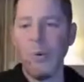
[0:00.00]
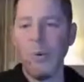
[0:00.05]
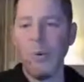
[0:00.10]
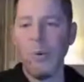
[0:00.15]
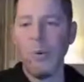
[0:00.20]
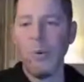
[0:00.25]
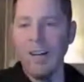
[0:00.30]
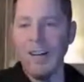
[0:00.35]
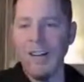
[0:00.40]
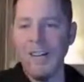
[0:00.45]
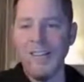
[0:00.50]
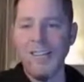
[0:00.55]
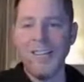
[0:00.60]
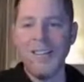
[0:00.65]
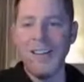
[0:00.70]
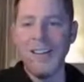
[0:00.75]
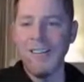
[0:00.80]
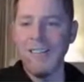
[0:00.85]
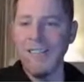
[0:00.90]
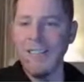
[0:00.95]
the United
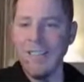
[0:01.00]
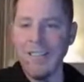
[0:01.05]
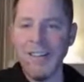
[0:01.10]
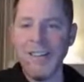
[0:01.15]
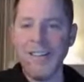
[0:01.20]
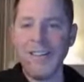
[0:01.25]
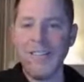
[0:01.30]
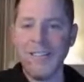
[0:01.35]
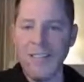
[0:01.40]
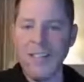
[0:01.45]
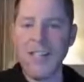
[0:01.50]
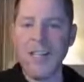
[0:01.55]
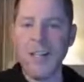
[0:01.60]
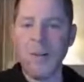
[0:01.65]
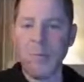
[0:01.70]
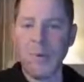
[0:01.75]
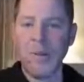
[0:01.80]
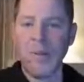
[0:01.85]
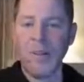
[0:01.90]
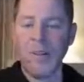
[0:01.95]
States digs
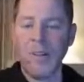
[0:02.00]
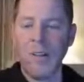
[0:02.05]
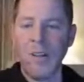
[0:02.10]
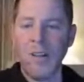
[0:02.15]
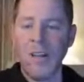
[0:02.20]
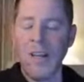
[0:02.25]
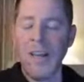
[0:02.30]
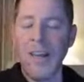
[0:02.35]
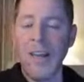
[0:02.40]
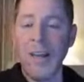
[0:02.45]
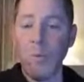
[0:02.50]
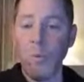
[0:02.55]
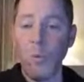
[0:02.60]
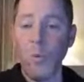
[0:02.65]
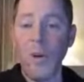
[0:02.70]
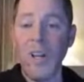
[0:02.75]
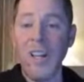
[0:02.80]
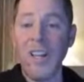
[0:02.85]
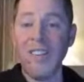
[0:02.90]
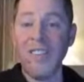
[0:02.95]
deep
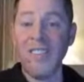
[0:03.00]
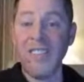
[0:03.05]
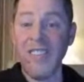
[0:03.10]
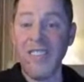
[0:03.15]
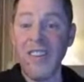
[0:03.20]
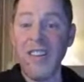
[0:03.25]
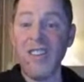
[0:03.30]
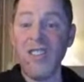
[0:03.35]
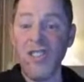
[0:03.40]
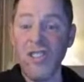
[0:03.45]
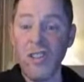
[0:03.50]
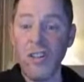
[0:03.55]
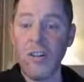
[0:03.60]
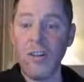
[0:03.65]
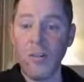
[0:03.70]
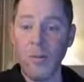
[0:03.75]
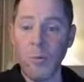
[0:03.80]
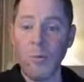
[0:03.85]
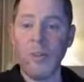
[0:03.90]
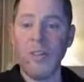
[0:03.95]
and wins this
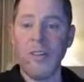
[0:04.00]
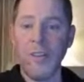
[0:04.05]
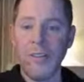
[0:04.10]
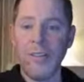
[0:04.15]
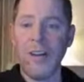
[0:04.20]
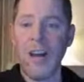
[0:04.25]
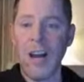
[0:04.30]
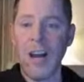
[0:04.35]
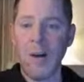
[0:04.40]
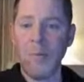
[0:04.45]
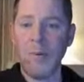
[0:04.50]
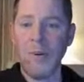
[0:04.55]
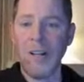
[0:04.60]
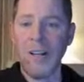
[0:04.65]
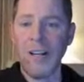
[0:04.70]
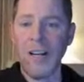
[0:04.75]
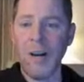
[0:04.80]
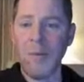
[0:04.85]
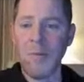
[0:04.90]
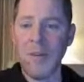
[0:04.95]
year with this
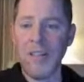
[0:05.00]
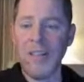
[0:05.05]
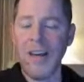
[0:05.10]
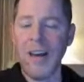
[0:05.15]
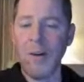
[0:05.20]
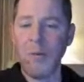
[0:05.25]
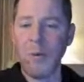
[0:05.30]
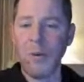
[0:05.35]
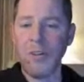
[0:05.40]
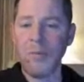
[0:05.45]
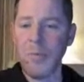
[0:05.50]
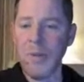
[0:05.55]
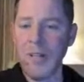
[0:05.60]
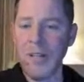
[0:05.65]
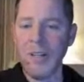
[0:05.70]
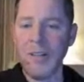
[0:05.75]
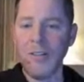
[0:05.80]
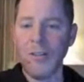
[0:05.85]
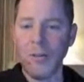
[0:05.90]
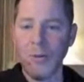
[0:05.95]
happening. I mean, that would
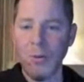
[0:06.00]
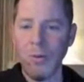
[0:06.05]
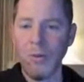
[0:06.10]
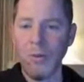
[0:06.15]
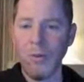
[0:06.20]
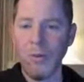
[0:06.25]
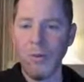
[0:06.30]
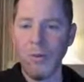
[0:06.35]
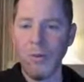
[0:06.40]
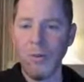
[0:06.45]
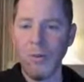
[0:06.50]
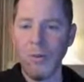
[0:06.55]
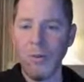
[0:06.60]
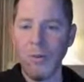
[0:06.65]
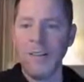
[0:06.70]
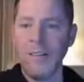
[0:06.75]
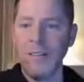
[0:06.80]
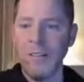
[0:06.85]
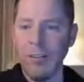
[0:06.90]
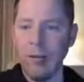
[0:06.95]
be truly
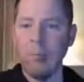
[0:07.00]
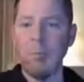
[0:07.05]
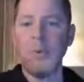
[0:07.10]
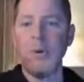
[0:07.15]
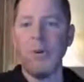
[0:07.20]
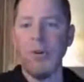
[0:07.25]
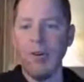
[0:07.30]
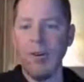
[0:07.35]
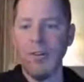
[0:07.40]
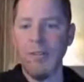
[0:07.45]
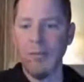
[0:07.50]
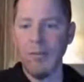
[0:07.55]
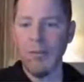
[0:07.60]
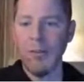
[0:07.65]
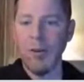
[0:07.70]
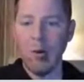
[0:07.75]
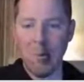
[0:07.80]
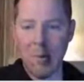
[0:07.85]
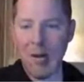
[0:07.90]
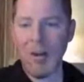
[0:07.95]
the spirit
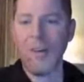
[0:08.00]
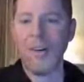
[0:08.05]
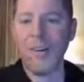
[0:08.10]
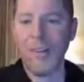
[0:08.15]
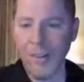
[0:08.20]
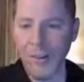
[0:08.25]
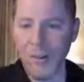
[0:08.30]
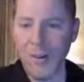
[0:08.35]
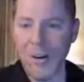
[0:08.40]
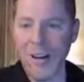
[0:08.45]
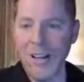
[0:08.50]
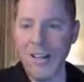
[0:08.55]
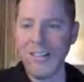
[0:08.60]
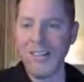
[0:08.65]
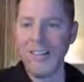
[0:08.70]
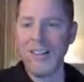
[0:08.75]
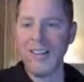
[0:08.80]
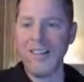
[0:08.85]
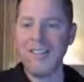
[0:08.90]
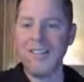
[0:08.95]
of America,
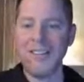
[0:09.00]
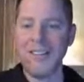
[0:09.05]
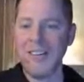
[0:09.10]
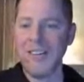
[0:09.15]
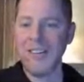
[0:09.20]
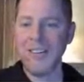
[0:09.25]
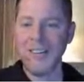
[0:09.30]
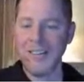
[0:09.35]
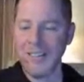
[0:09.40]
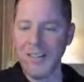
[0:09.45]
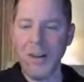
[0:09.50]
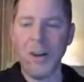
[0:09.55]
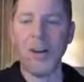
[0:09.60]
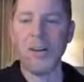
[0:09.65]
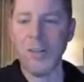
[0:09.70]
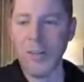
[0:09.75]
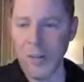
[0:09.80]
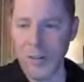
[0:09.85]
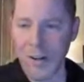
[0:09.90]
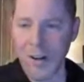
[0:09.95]
right? The
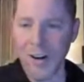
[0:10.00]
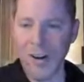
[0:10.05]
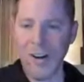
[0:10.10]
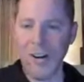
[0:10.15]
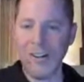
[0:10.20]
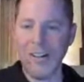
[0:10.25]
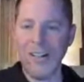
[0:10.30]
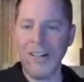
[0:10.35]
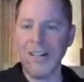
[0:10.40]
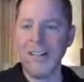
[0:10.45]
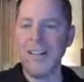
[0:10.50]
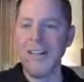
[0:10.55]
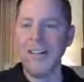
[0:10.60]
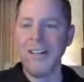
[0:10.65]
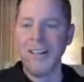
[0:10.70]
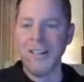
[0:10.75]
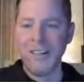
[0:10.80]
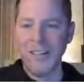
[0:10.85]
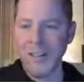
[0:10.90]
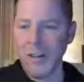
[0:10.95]
underdog, and
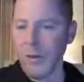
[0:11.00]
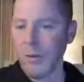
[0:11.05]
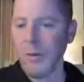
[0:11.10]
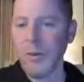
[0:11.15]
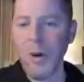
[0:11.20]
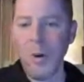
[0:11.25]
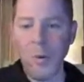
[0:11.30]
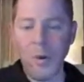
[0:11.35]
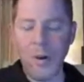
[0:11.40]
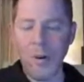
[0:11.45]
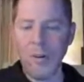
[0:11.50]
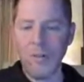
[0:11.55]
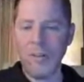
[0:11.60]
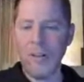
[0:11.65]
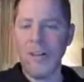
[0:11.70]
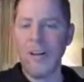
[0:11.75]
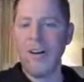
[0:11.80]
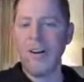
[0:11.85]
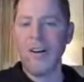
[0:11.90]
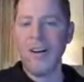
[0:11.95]
going
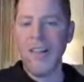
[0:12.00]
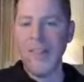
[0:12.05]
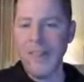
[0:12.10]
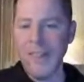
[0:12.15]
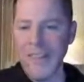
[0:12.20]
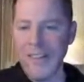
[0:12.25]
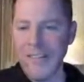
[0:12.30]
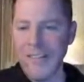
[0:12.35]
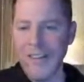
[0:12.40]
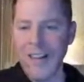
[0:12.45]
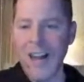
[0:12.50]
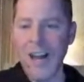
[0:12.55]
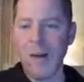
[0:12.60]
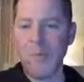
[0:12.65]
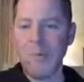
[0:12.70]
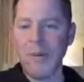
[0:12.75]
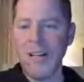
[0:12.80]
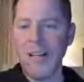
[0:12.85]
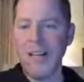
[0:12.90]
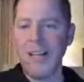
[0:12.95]
over there and this
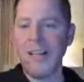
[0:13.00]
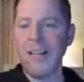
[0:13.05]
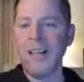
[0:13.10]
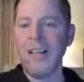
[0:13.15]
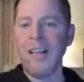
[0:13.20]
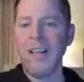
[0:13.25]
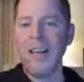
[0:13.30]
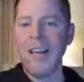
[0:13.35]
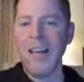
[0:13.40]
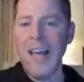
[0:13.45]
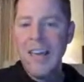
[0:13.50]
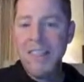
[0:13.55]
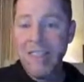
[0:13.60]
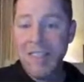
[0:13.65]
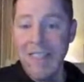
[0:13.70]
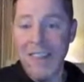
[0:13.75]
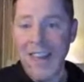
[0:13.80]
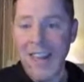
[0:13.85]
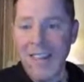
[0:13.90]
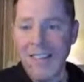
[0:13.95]
happening,
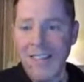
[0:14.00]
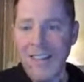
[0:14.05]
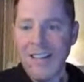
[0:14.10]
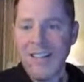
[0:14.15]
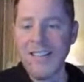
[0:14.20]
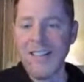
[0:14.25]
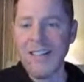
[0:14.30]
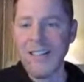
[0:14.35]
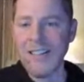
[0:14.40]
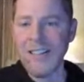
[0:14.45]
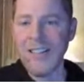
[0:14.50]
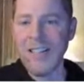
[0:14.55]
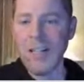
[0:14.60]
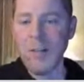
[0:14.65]
and then they dig